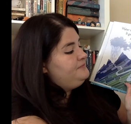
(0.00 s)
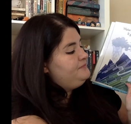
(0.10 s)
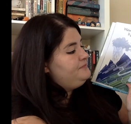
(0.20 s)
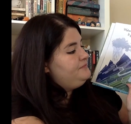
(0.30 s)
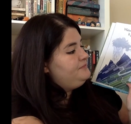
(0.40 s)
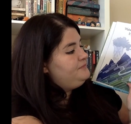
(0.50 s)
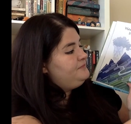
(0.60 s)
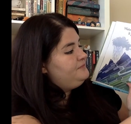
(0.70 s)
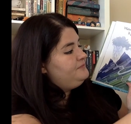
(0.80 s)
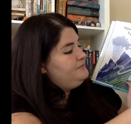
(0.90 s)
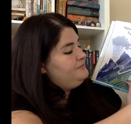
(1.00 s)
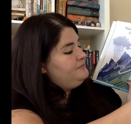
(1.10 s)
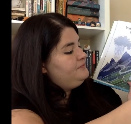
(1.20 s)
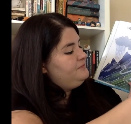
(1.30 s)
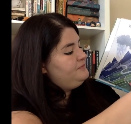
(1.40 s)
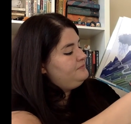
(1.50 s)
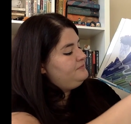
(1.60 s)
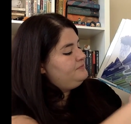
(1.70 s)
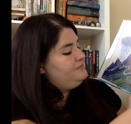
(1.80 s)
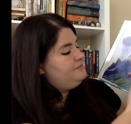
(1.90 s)

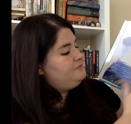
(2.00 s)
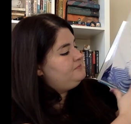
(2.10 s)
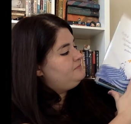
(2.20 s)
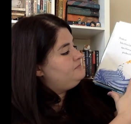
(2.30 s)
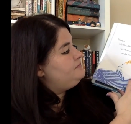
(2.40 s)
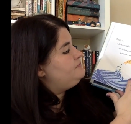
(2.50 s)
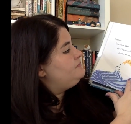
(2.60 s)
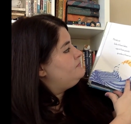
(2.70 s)
Nobody speaks.